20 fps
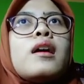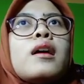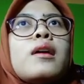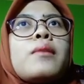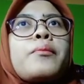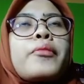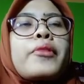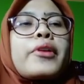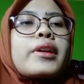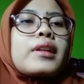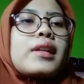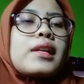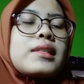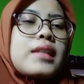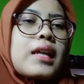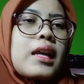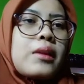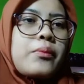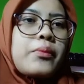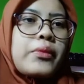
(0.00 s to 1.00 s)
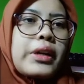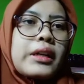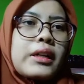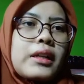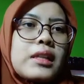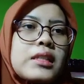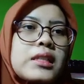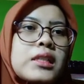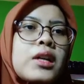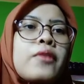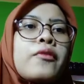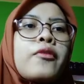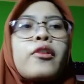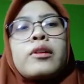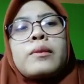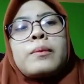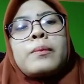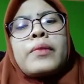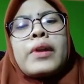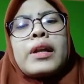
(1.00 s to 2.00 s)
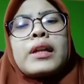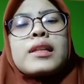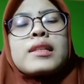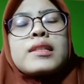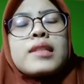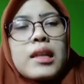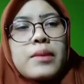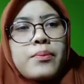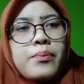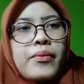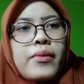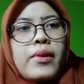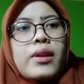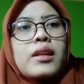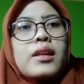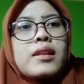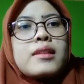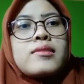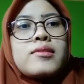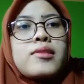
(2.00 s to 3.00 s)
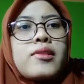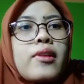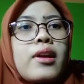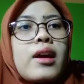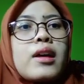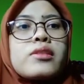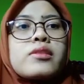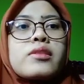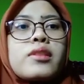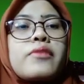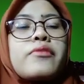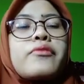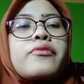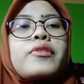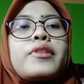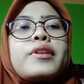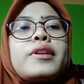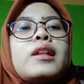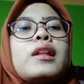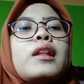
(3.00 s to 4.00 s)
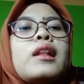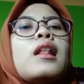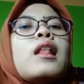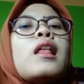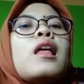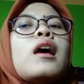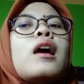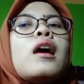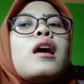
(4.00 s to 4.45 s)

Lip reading: Practice and practice. For practice and practice, there are several